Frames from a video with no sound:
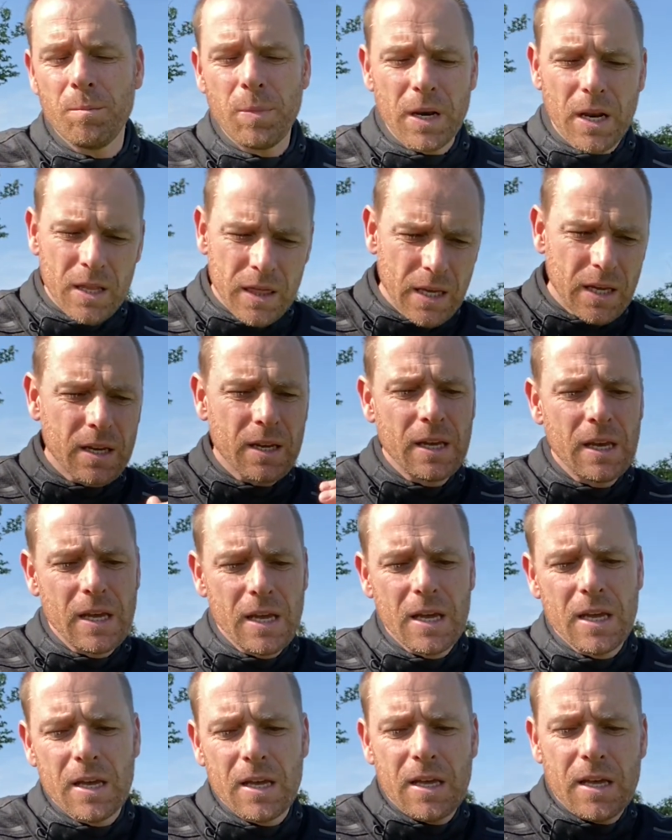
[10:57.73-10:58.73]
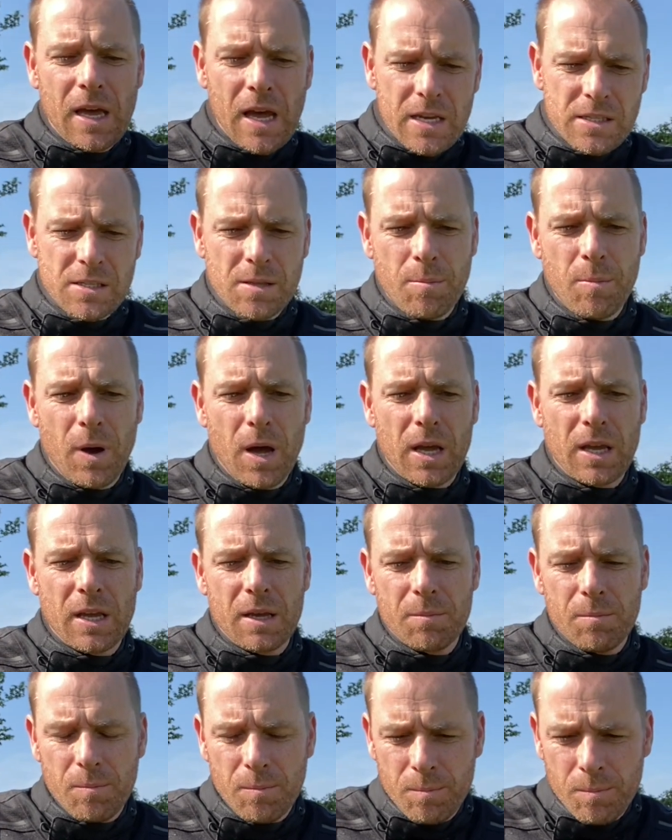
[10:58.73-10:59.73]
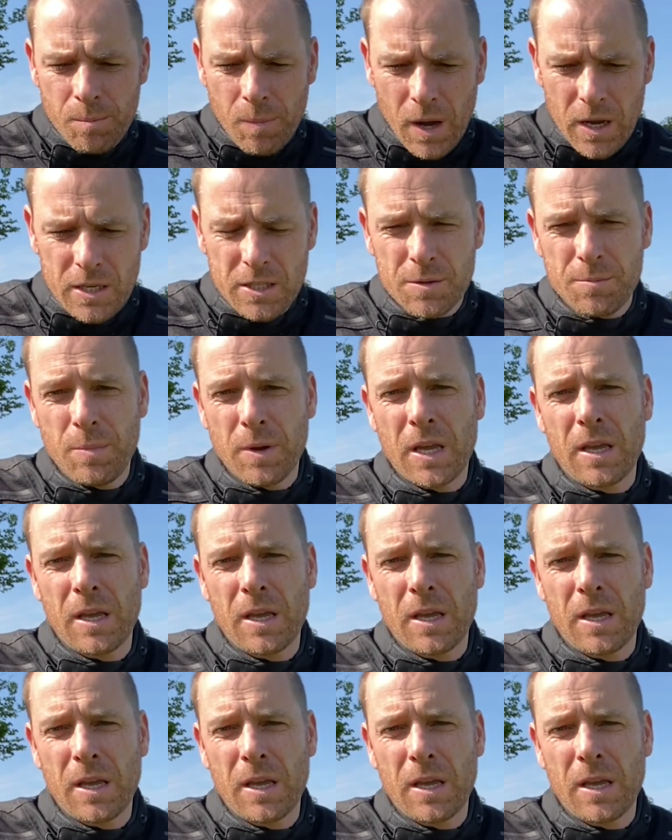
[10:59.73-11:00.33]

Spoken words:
But I think as the bikes